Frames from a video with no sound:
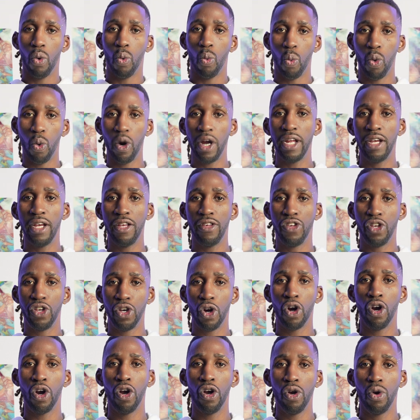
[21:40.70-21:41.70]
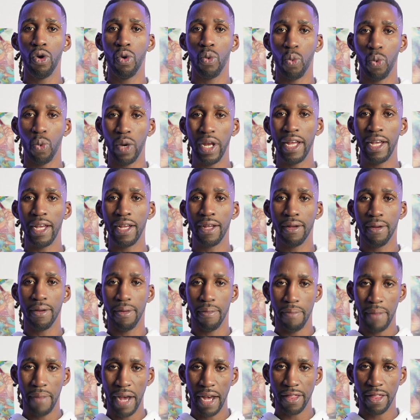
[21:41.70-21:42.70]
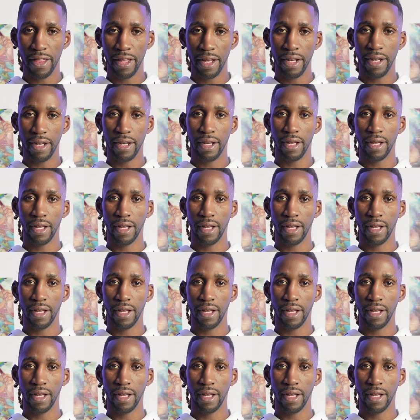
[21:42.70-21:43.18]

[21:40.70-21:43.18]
What is your winning method